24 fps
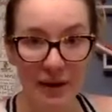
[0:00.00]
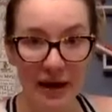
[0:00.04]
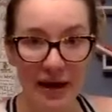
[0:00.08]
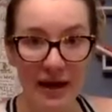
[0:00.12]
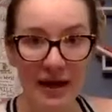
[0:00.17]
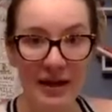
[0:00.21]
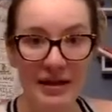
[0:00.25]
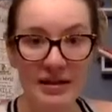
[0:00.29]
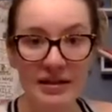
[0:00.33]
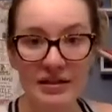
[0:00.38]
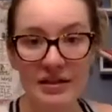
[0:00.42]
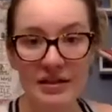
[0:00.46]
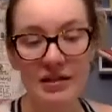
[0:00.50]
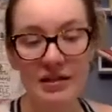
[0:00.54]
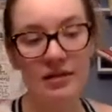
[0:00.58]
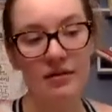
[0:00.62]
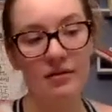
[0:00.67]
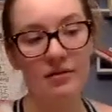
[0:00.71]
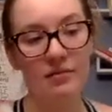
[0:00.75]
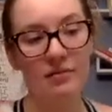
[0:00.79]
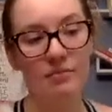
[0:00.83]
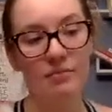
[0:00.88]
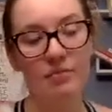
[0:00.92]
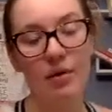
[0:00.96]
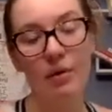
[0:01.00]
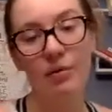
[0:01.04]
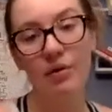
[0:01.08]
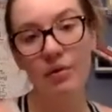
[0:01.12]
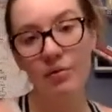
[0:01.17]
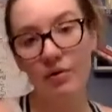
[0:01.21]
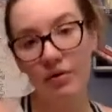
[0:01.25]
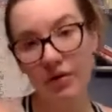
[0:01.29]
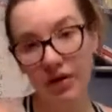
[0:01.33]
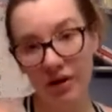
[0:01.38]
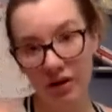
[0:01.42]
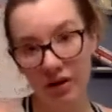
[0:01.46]
pace, but we
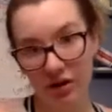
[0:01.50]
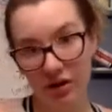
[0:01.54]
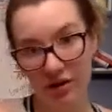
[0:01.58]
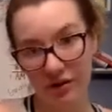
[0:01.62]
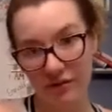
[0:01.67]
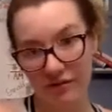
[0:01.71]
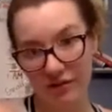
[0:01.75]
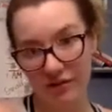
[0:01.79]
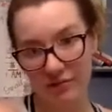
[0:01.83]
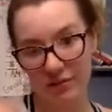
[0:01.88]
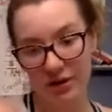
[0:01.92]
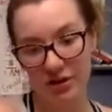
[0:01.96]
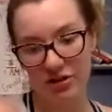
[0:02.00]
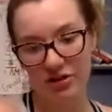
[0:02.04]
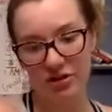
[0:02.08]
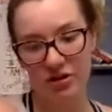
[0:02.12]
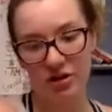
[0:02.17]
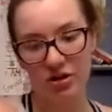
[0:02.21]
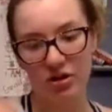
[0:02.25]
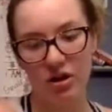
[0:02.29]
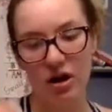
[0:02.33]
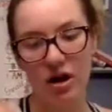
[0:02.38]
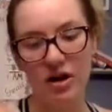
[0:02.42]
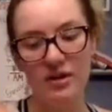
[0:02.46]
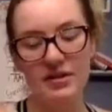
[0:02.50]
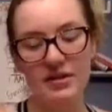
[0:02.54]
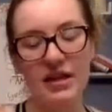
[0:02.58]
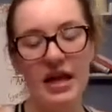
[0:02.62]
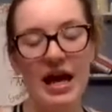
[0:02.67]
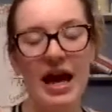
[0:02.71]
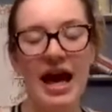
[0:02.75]
will get all the information across.